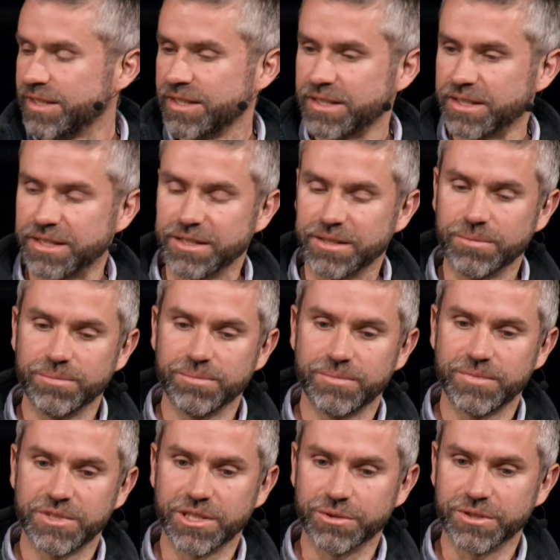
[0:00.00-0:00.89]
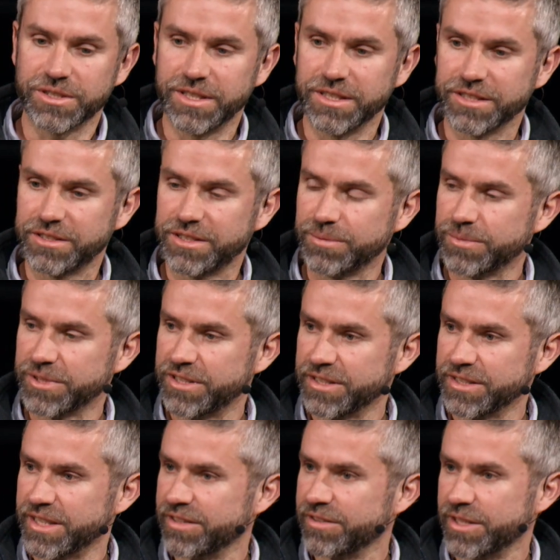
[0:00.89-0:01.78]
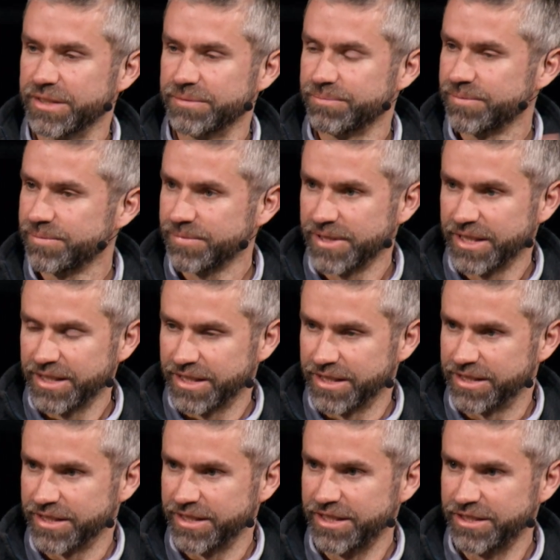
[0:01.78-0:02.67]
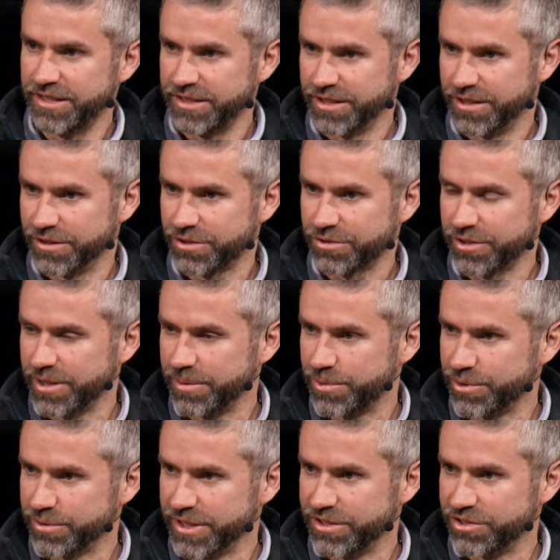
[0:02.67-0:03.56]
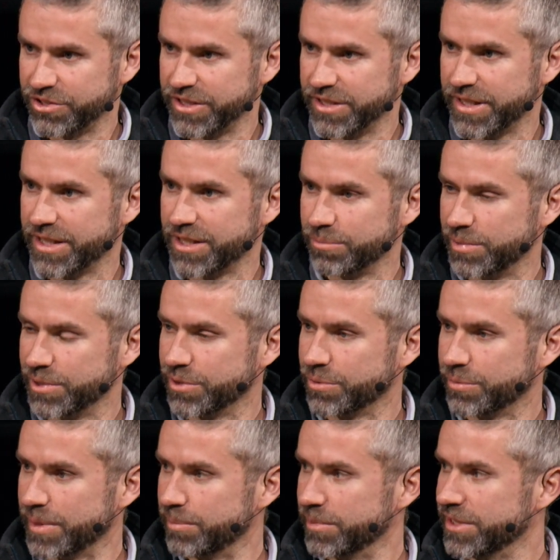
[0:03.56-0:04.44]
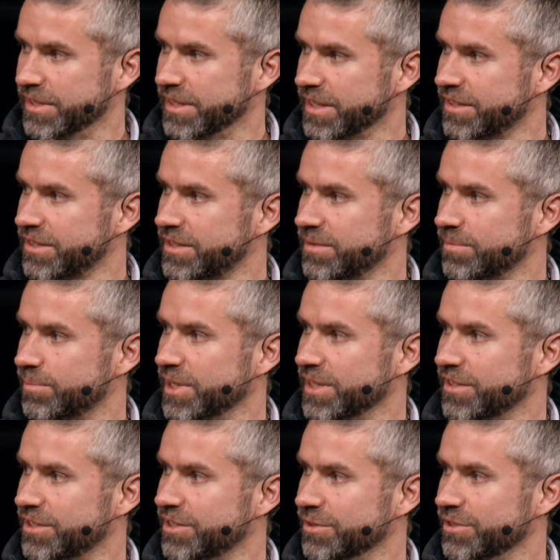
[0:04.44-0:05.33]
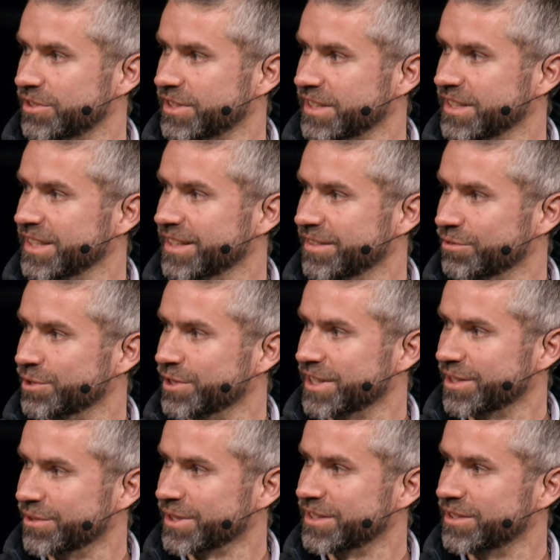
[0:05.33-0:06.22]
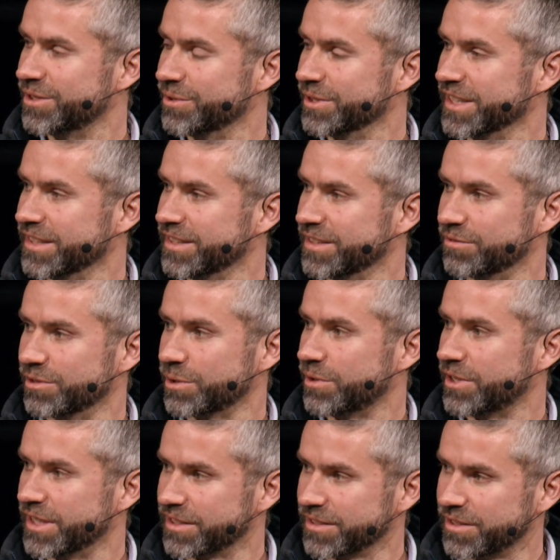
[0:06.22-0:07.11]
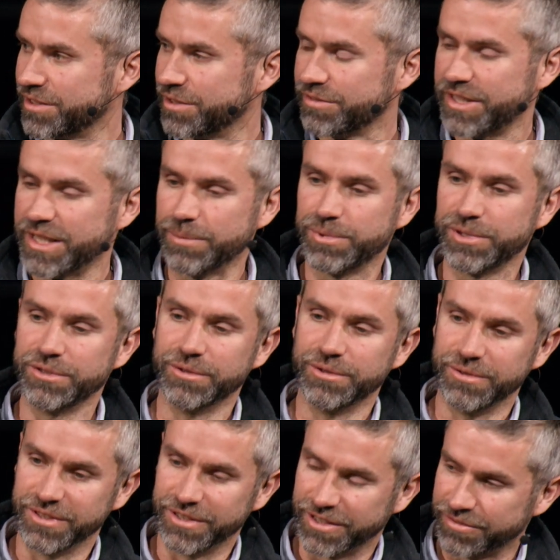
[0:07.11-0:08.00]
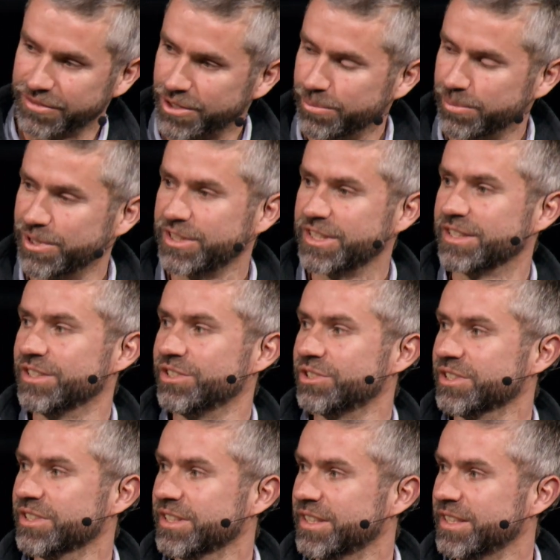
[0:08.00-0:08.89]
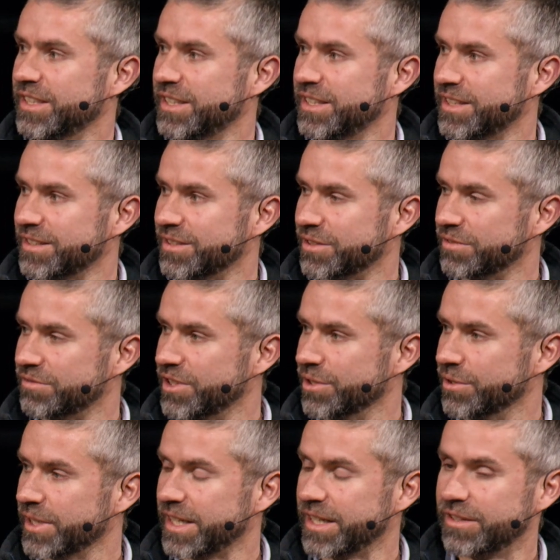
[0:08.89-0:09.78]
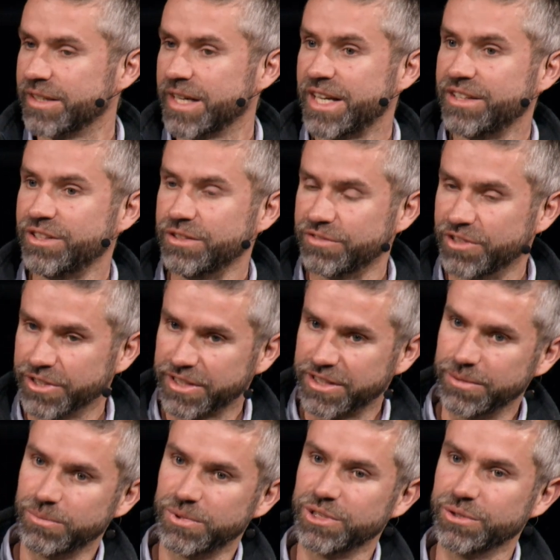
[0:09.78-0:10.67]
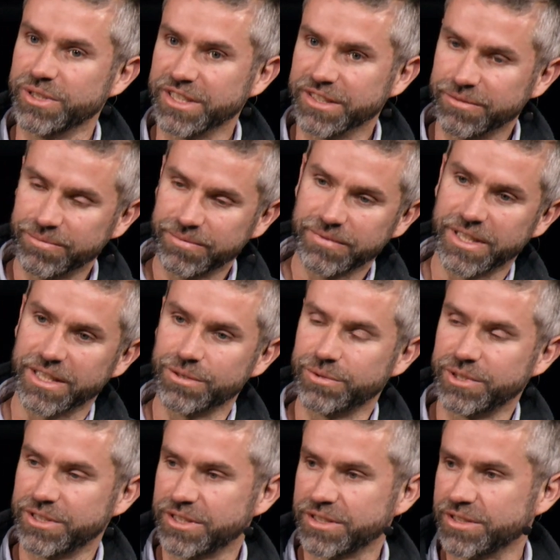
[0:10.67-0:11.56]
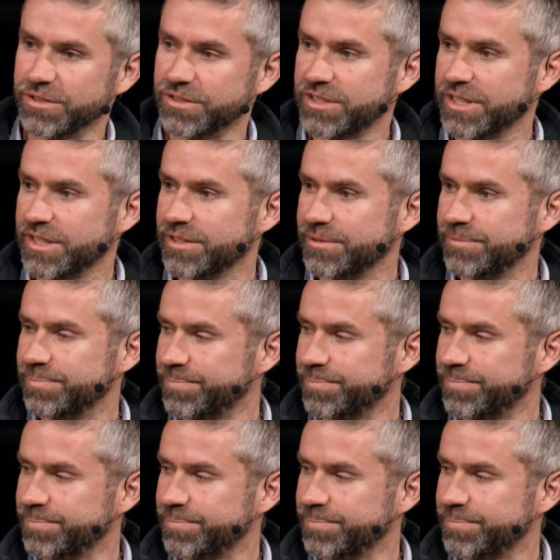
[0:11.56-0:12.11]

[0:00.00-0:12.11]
So there's a similar thing there. And it's easy to describe to an engineer how to build a web index, but you don't see everyone going and doing it. It requires a lot of capital, a lot of computation, a lot of know-how, and you've got to keep doing it. Otherwise, it goes stale.